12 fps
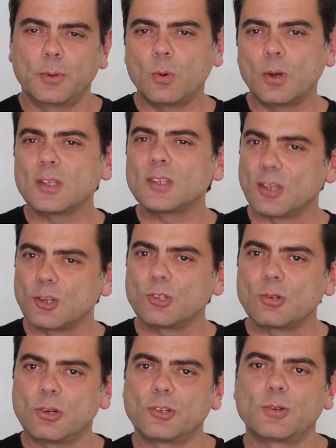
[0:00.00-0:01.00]
But what the
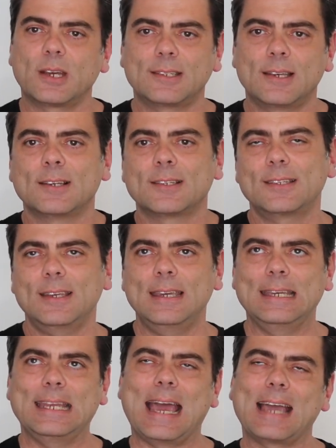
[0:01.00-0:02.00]
social contract does,
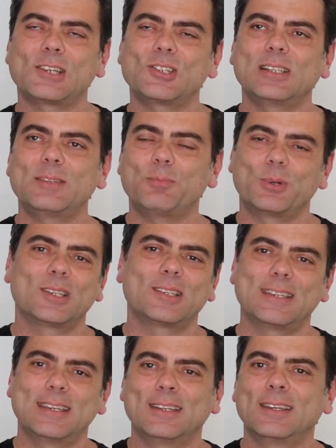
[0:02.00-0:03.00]
it actually
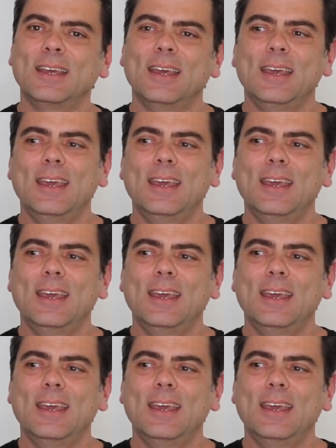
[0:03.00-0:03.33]
brings in